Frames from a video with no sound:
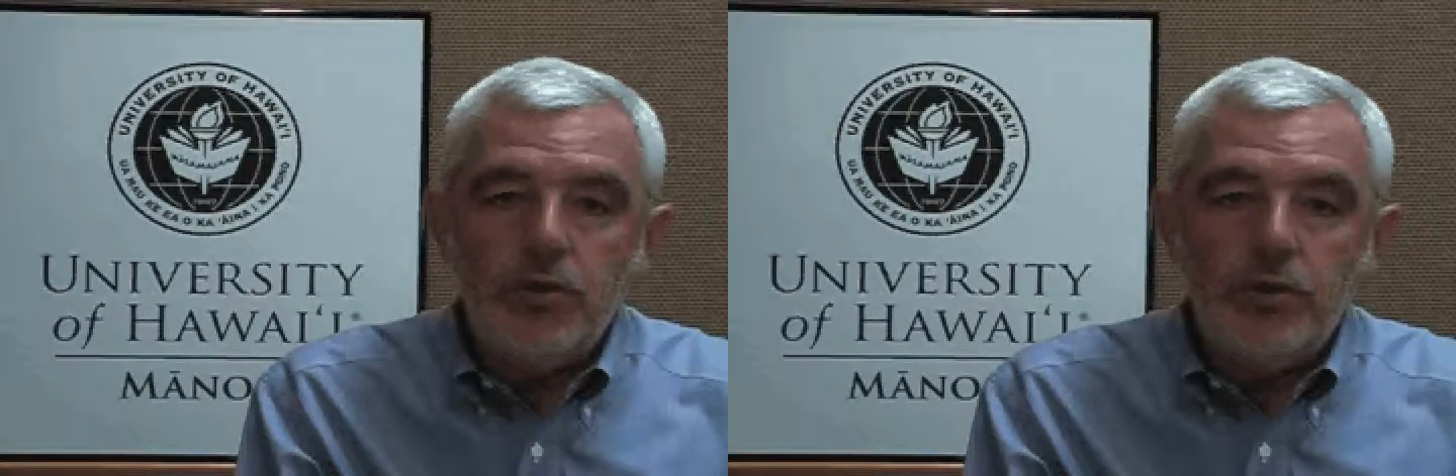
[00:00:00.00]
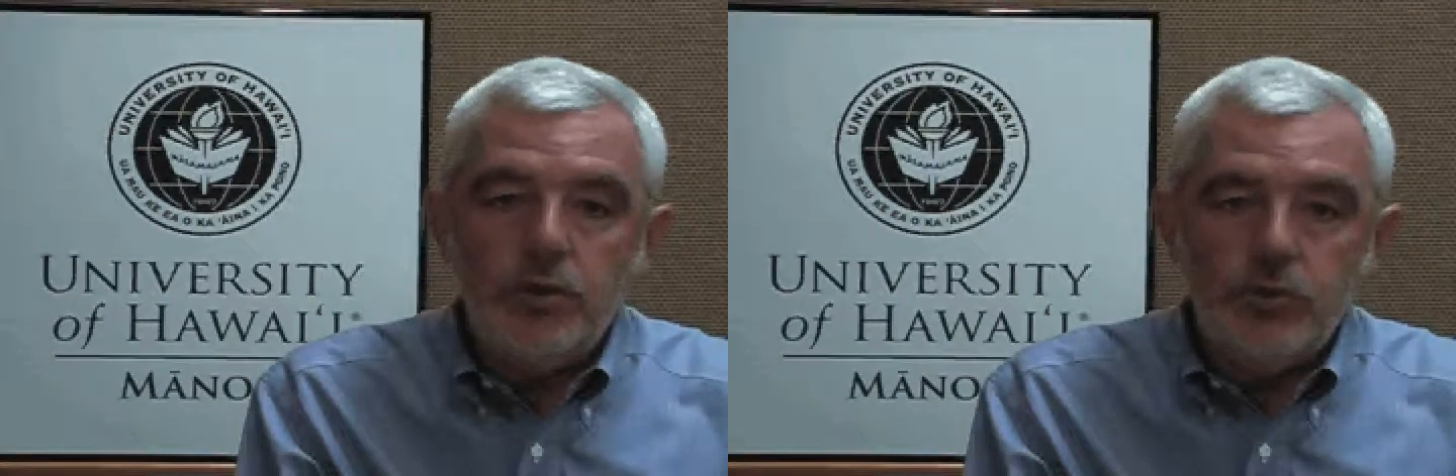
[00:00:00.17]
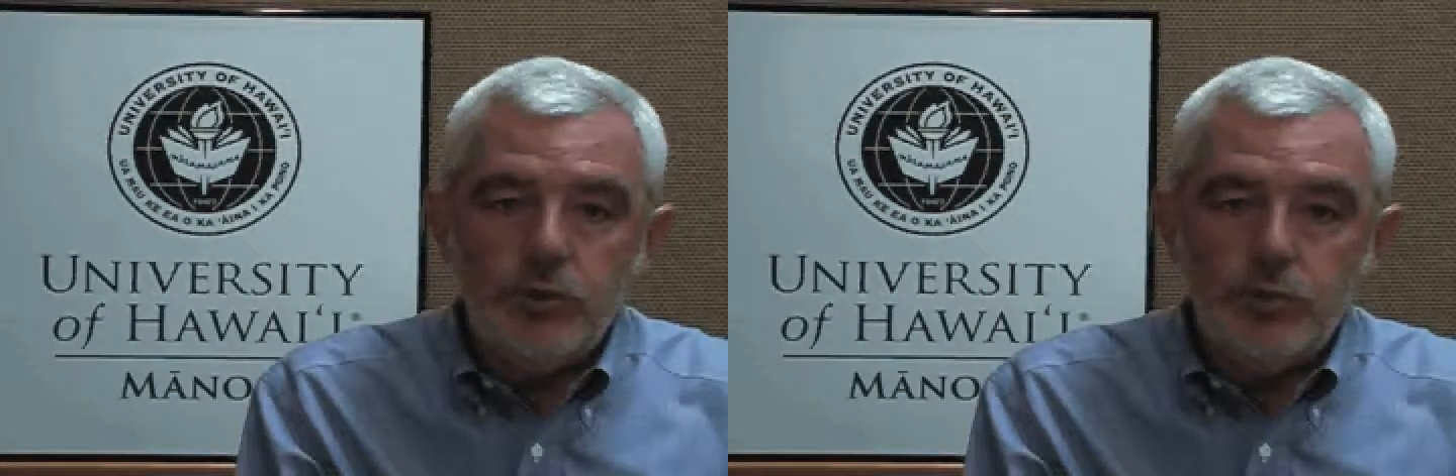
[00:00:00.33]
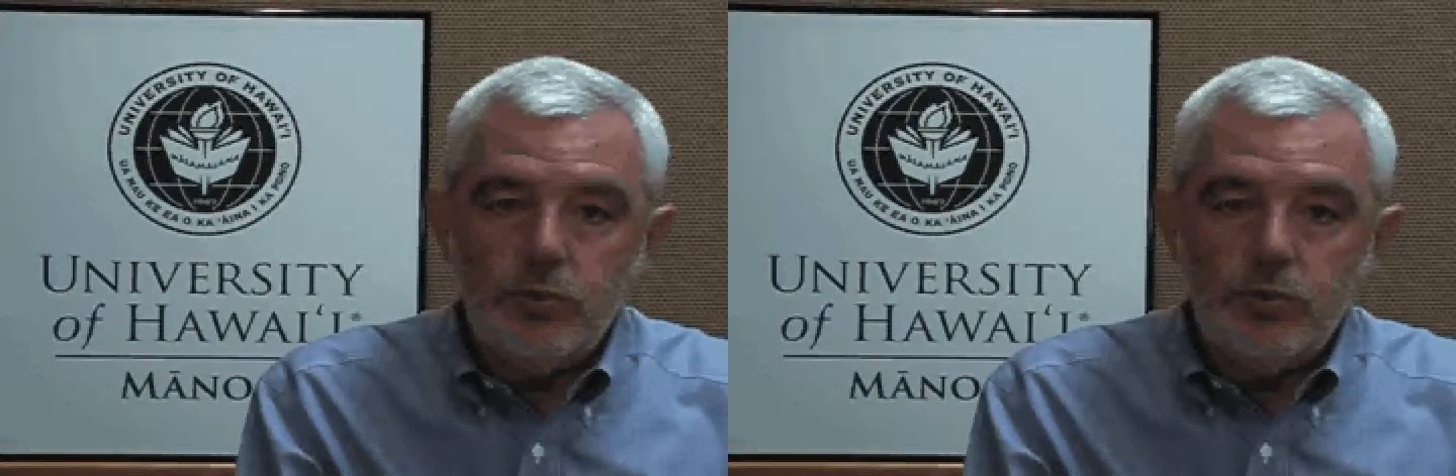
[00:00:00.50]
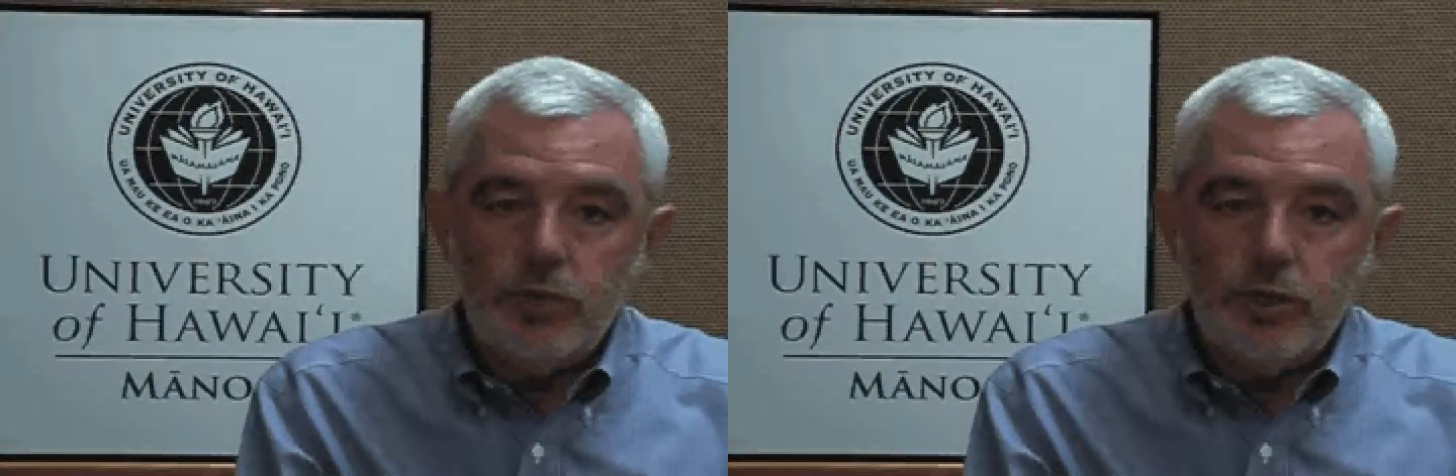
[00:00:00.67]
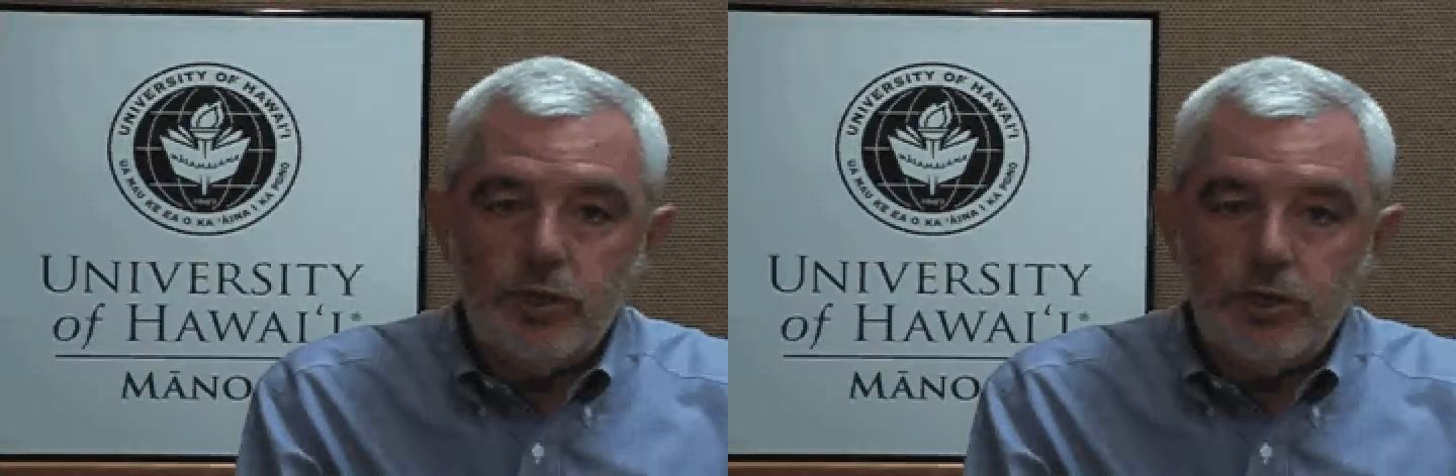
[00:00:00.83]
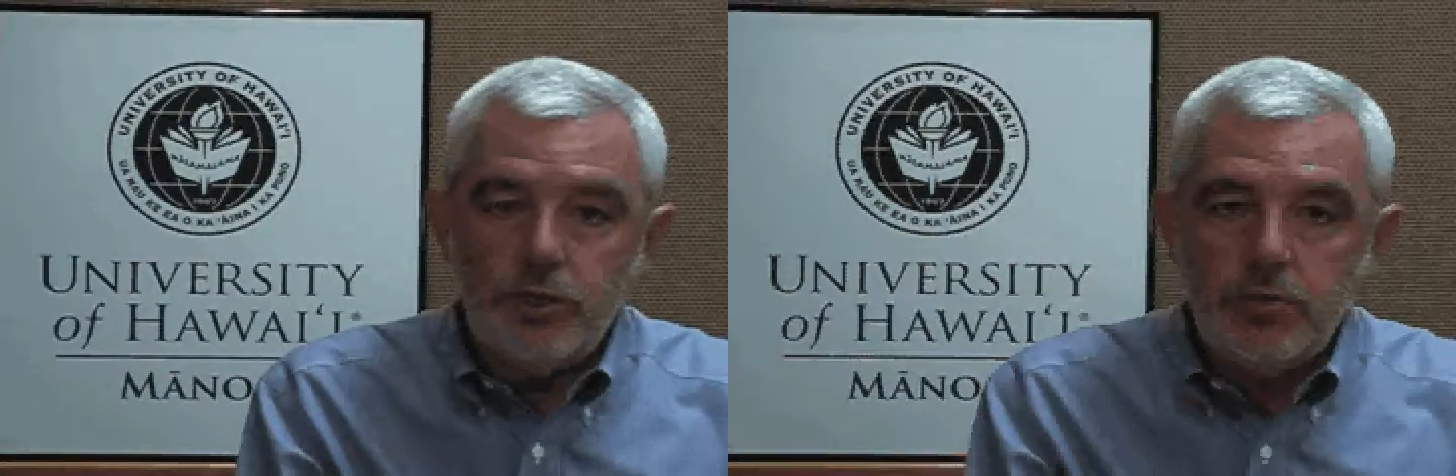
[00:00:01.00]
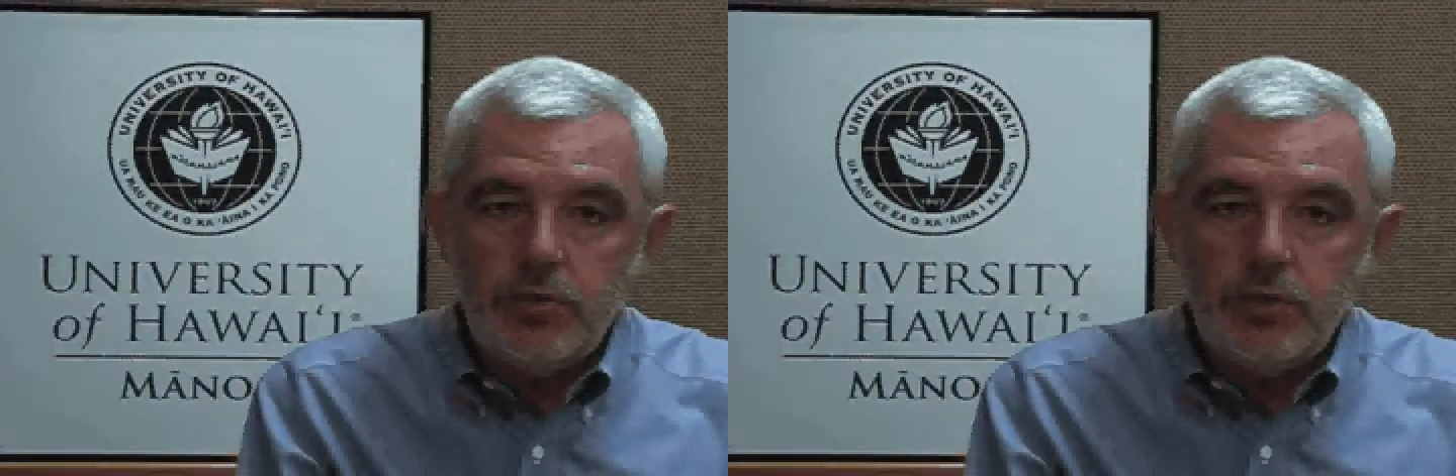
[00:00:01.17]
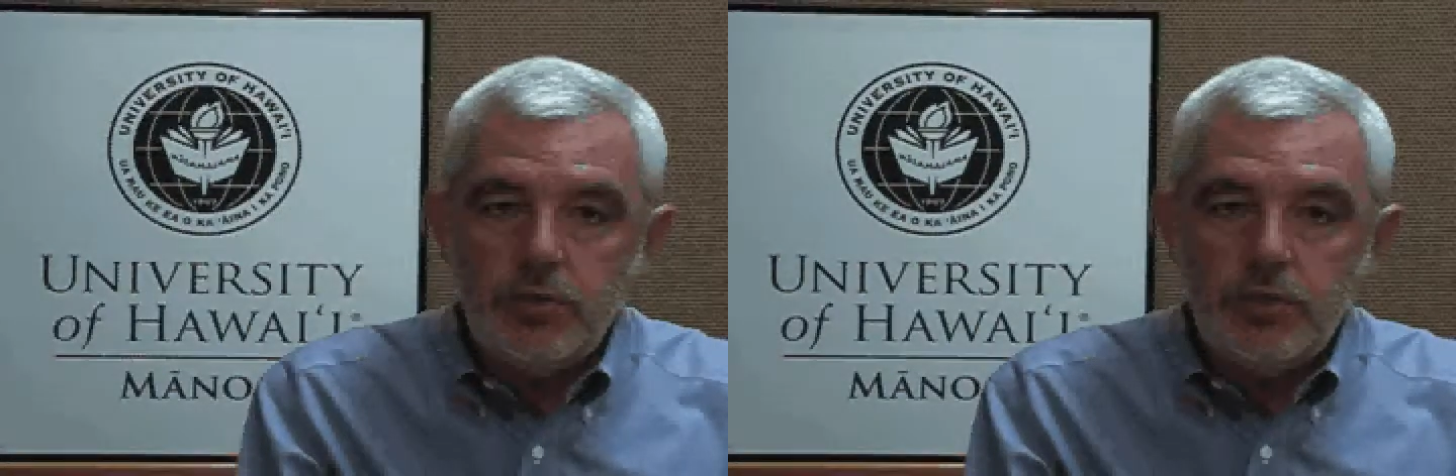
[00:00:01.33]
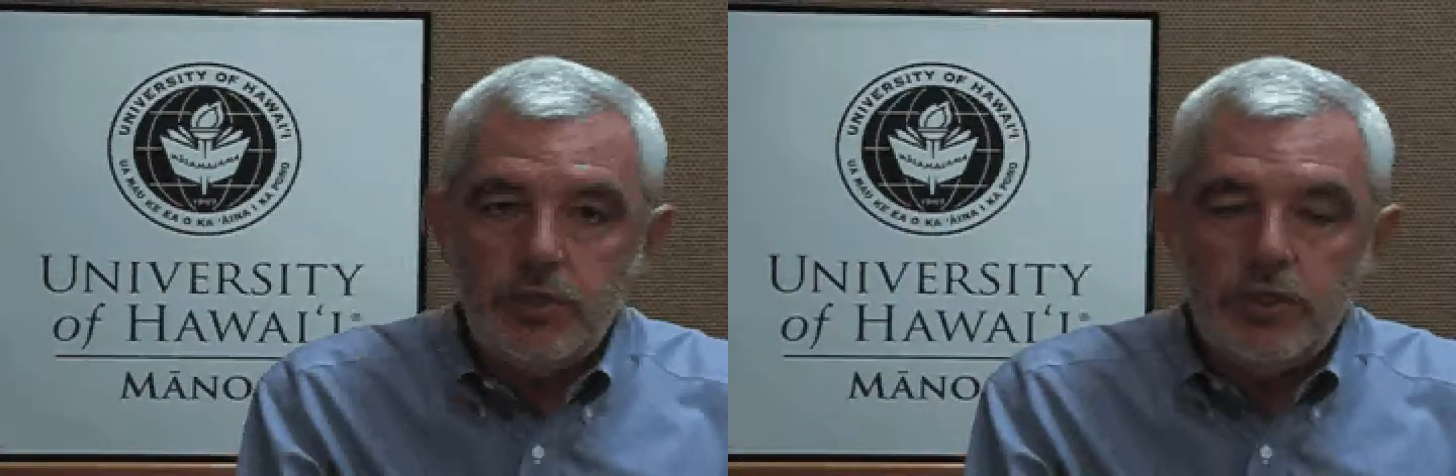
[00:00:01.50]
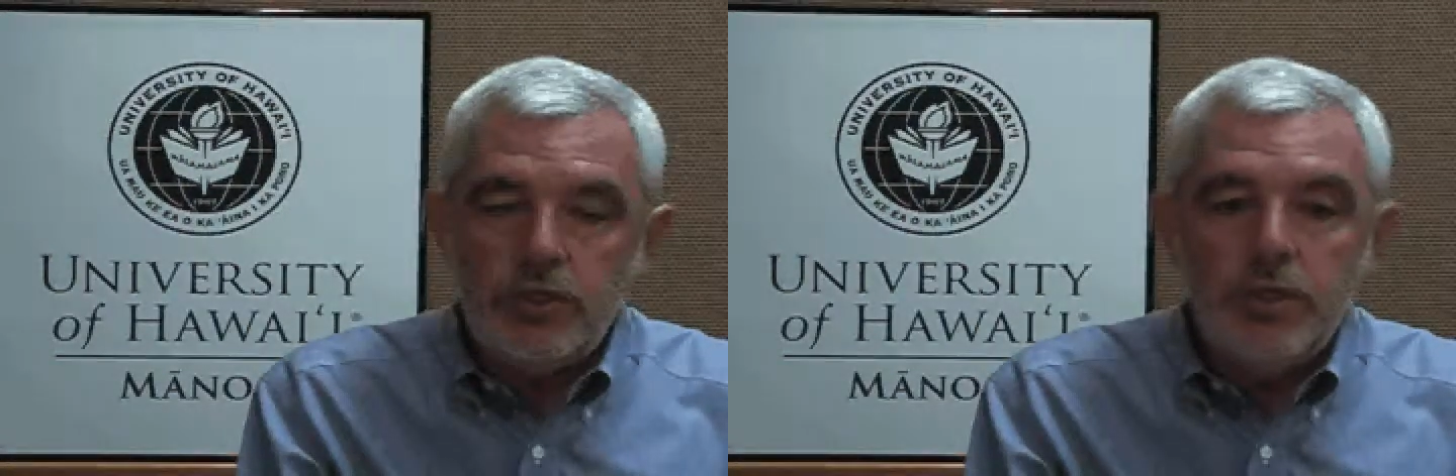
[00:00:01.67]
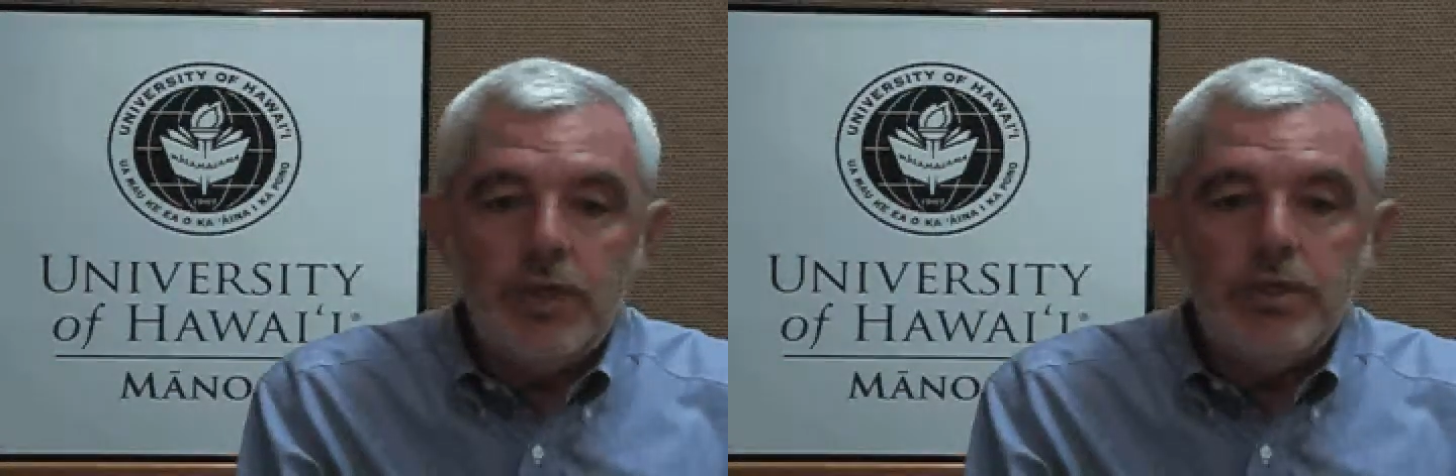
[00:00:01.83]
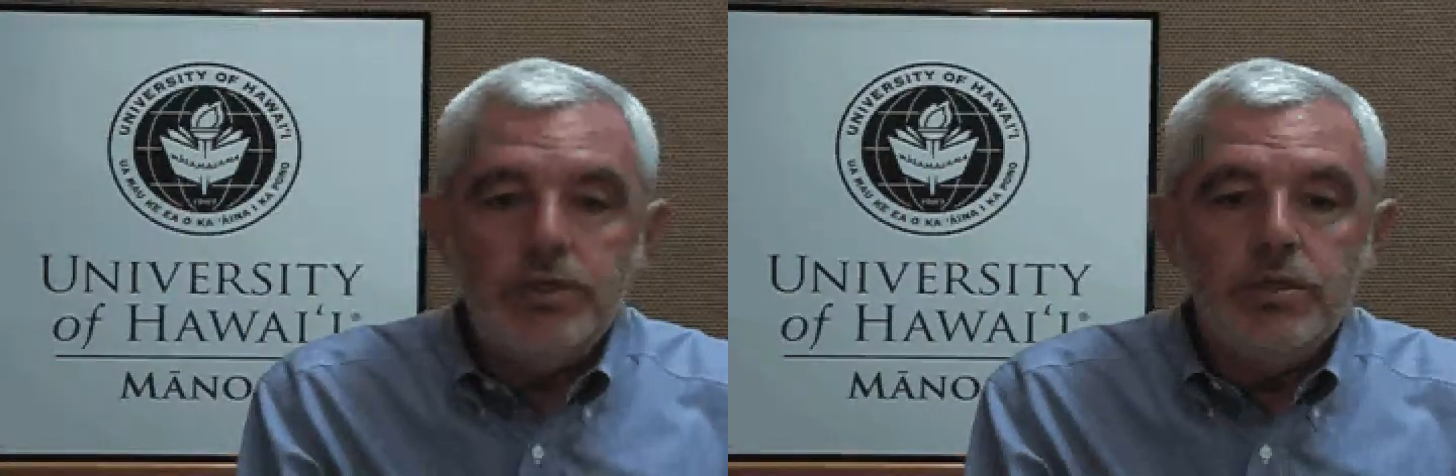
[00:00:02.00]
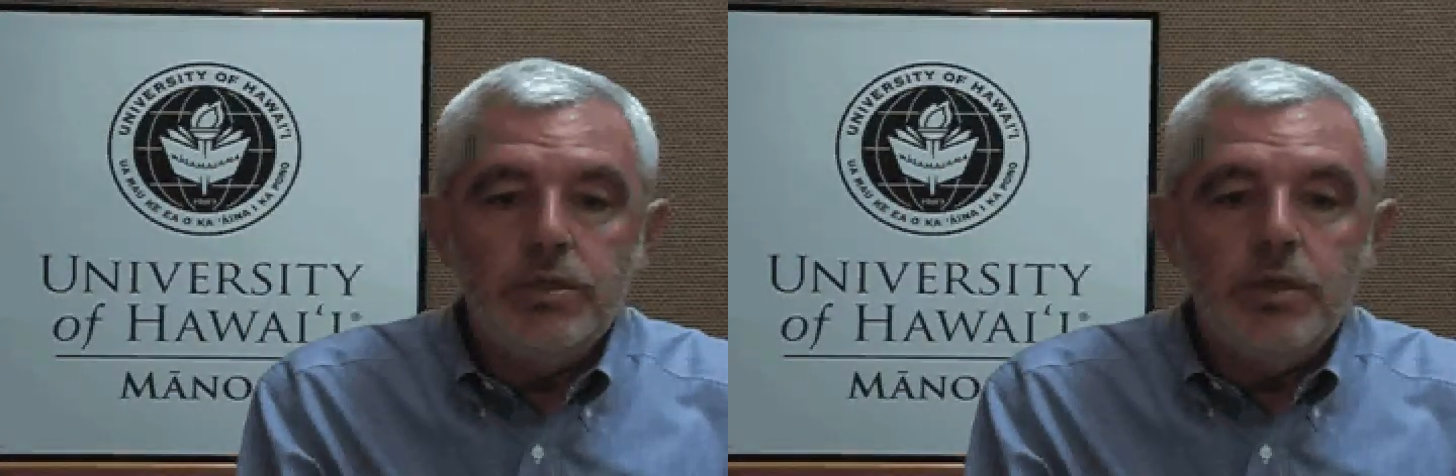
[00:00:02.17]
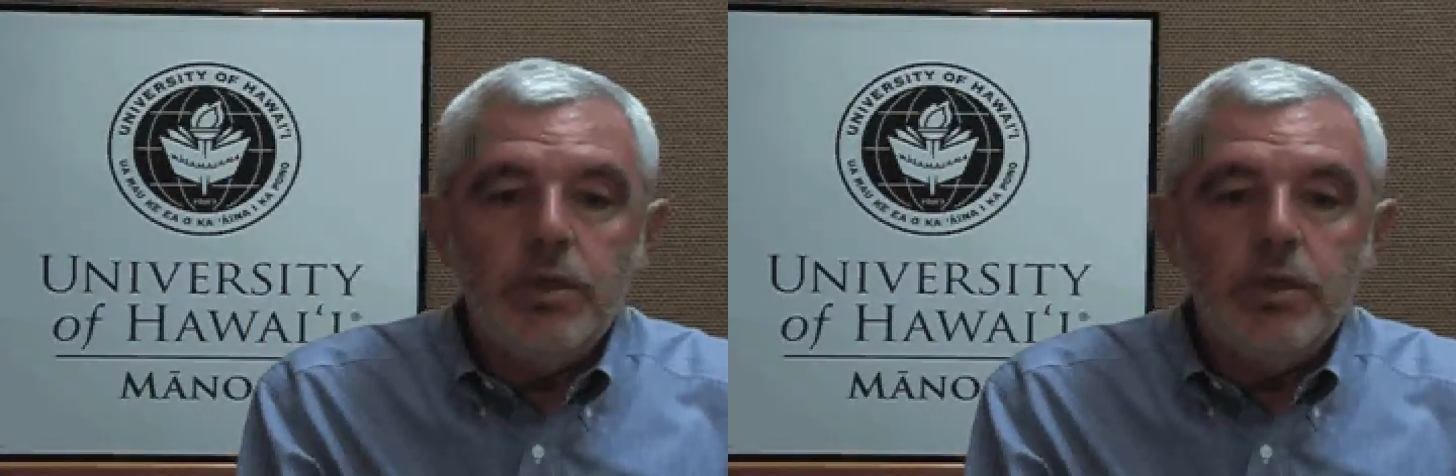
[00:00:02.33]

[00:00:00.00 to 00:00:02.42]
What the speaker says: deals with relationships between states,